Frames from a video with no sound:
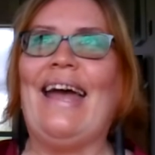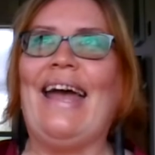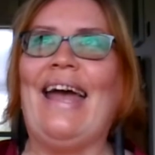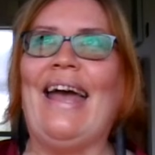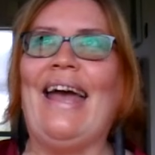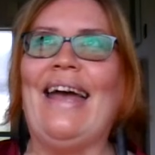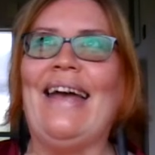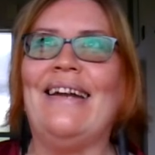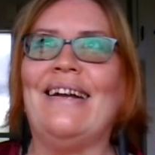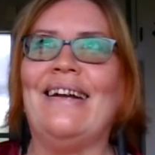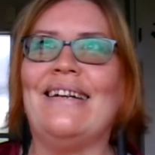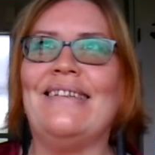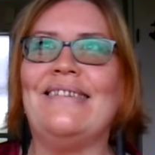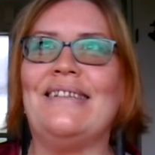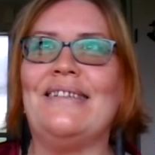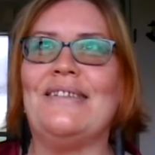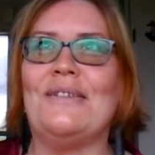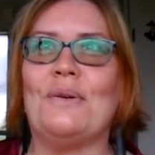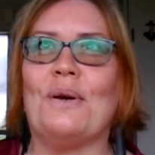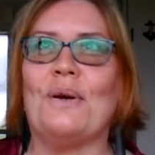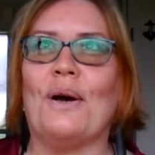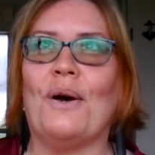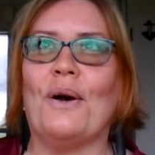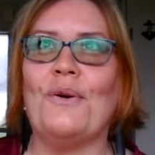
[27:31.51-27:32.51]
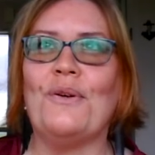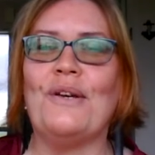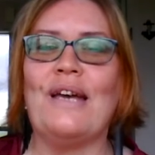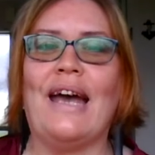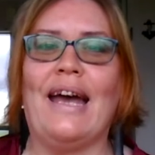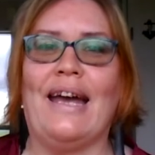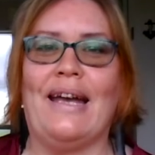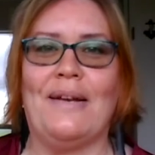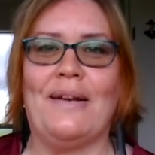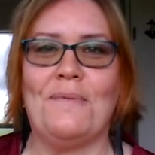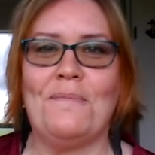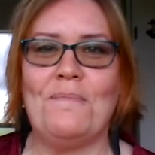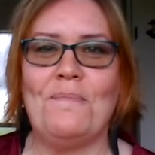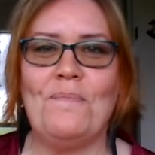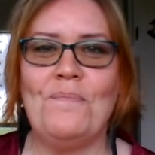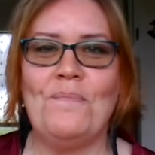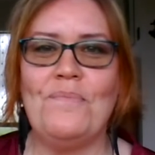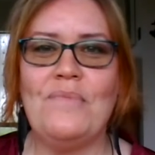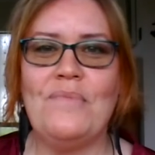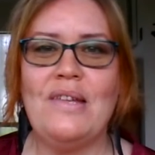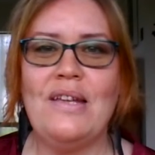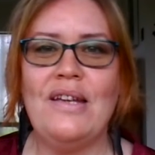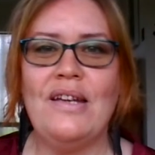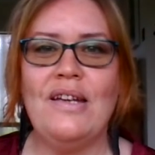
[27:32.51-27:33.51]
And I says to her, okay,
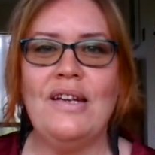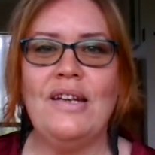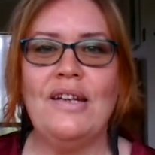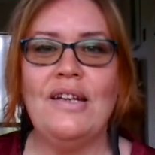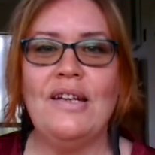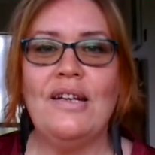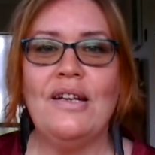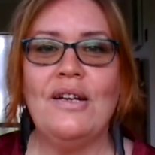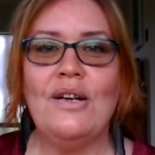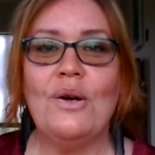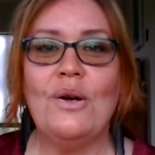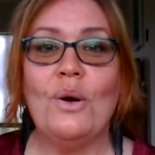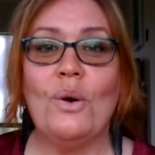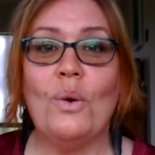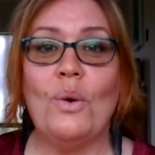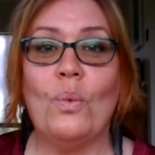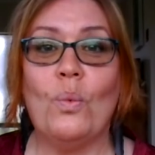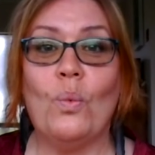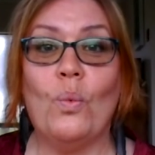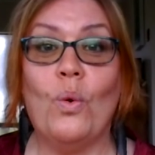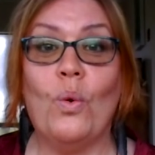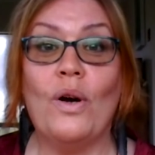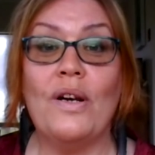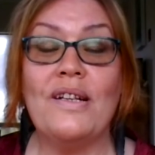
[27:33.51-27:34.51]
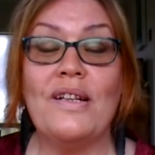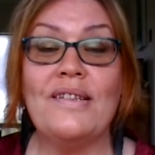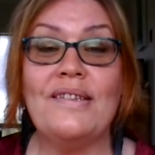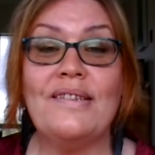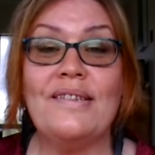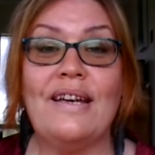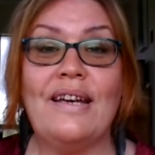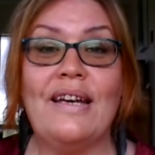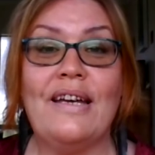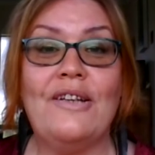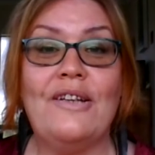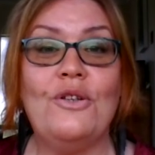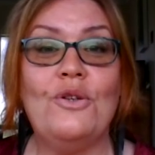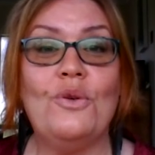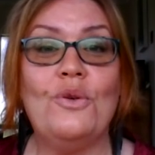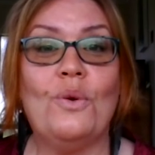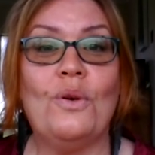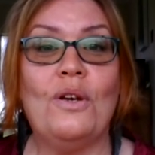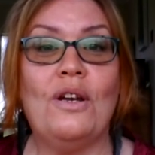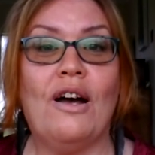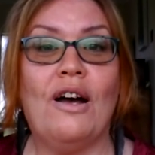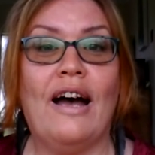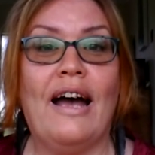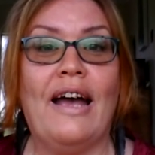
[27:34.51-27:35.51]
what is it in
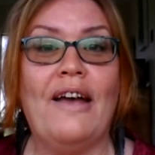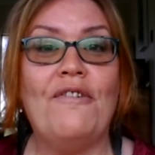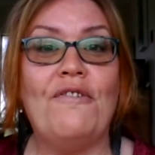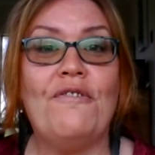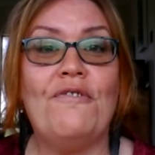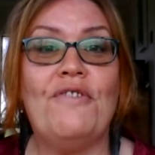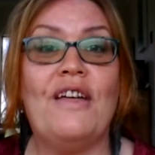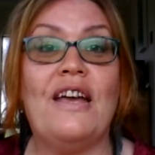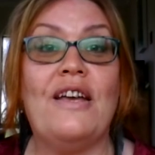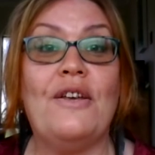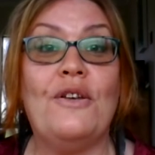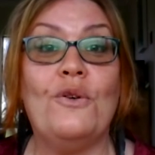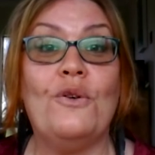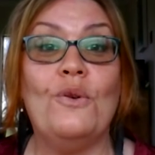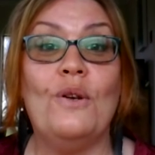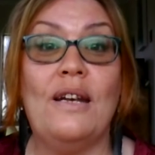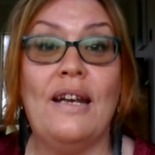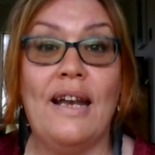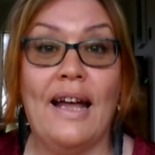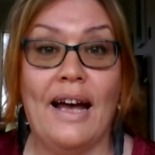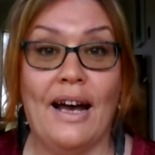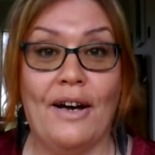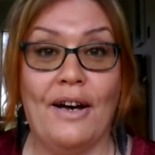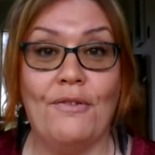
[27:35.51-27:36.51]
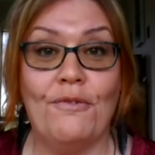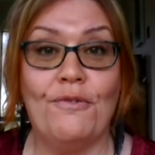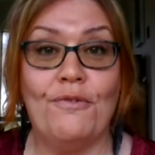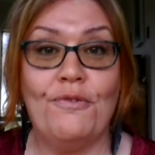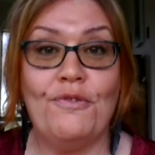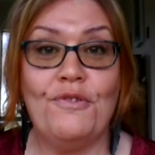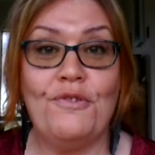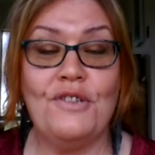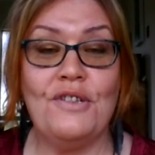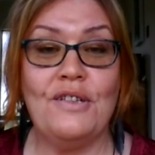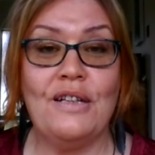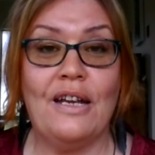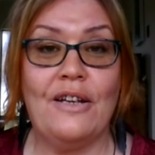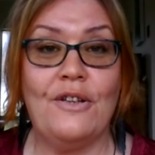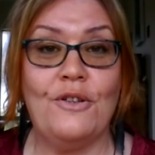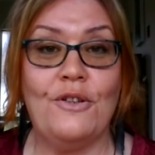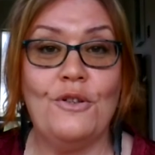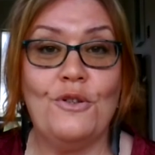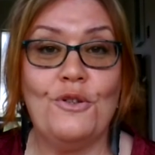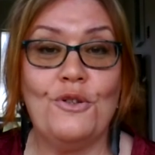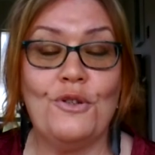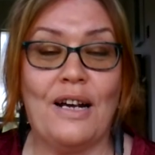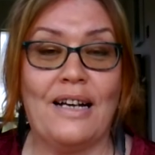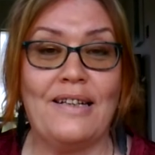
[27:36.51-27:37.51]
your life that you loved and
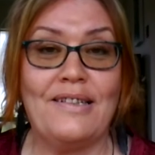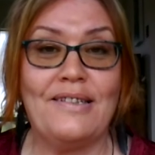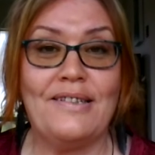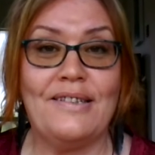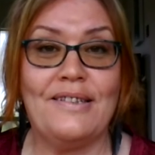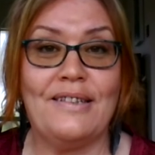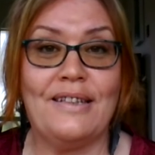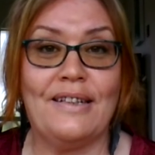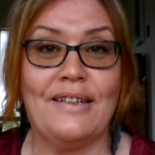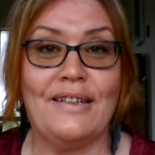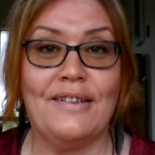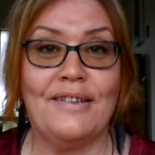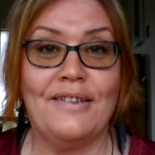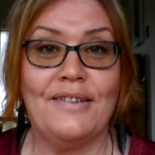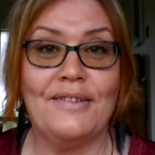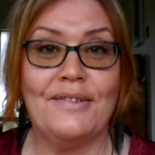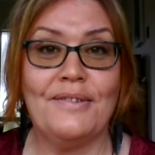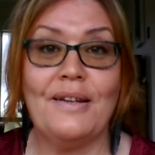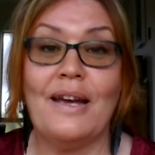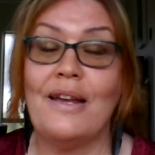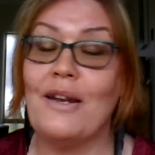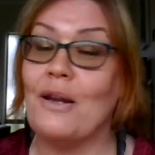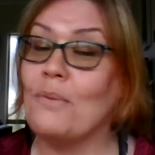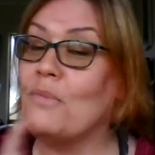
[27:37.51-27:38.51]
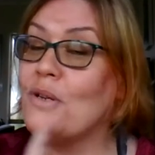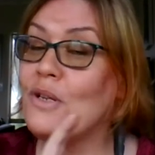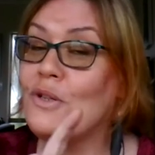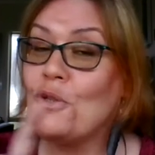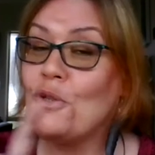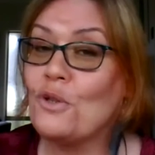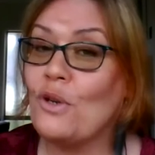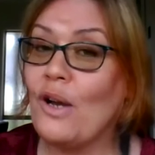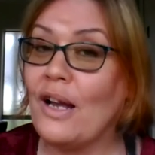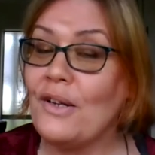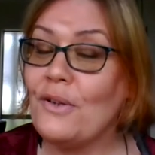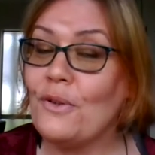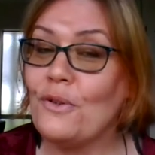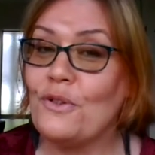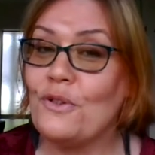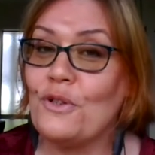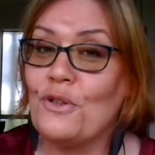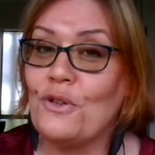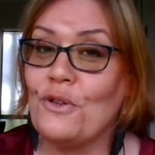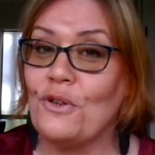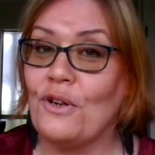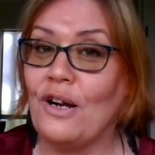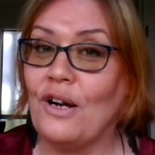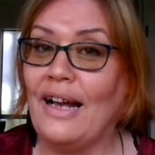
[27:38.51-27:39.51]
you trusted? And I'm not trying not
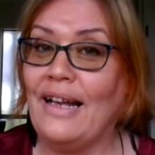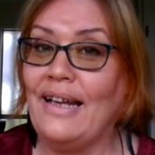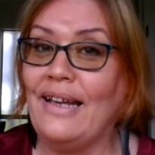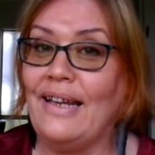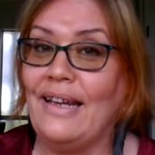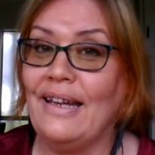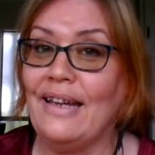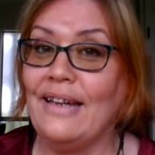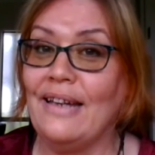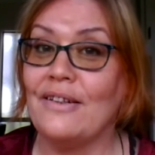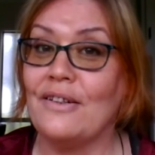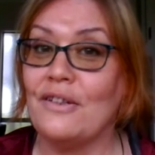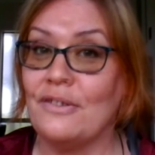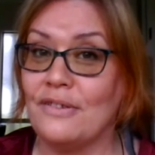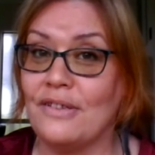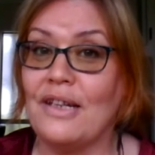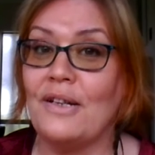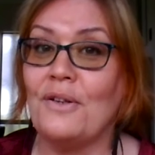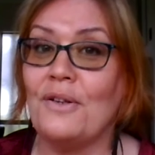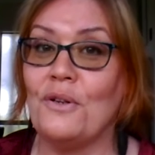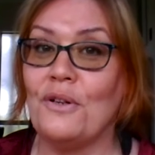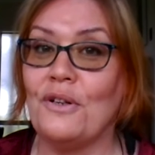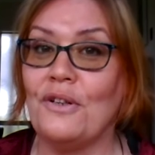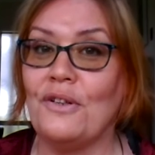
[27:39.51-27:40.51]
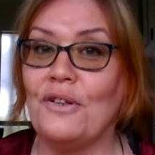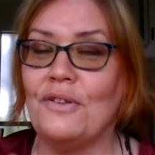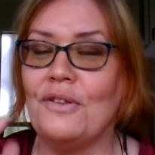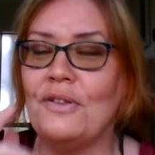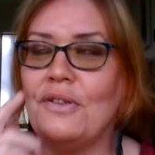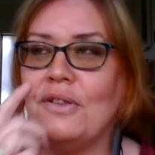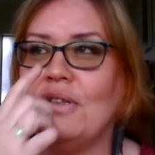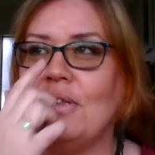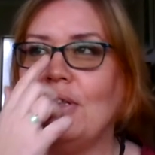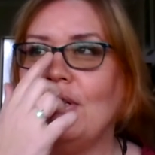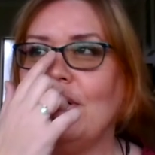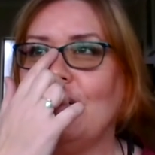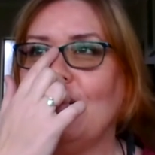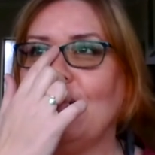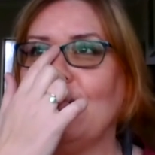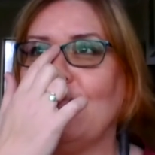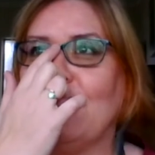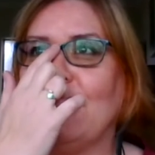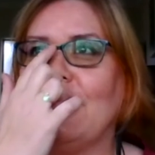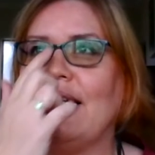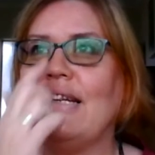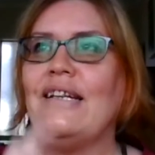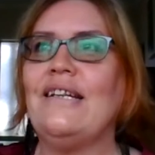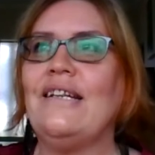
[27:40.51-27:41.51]
to cry here, because I could.
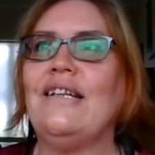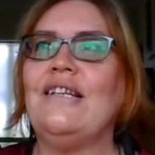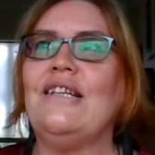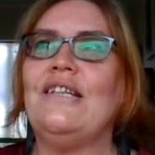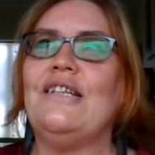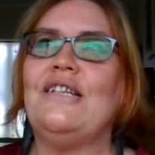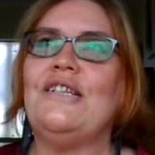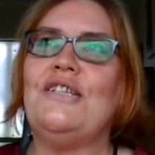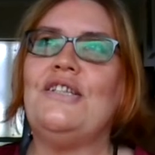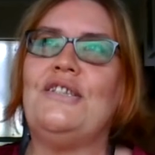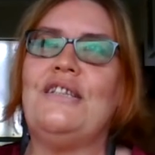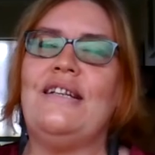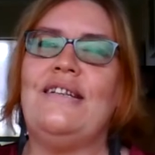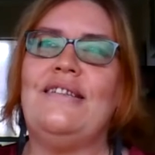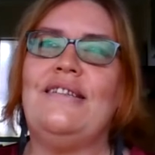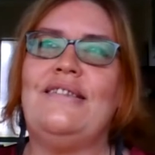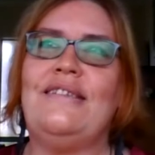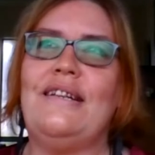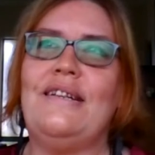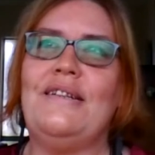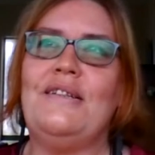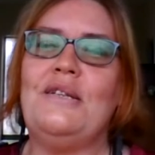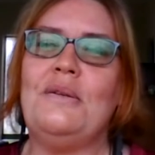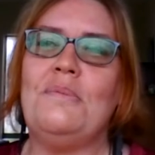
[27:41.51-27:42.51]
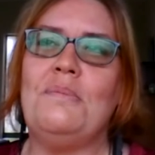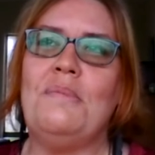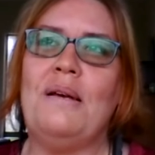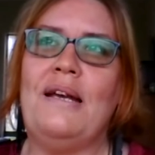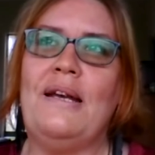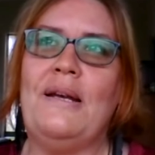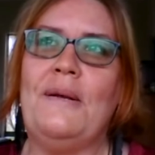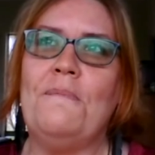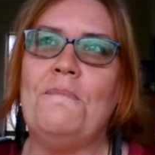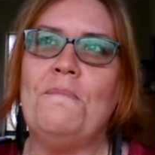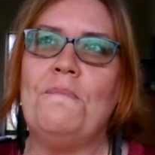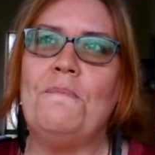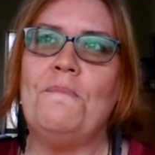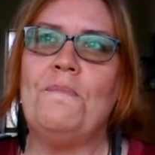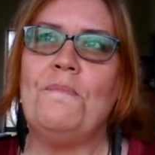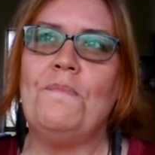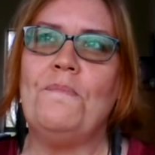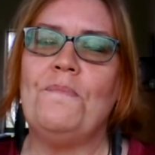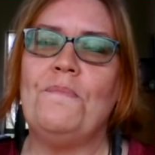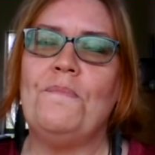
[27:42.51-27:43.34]
She said to me,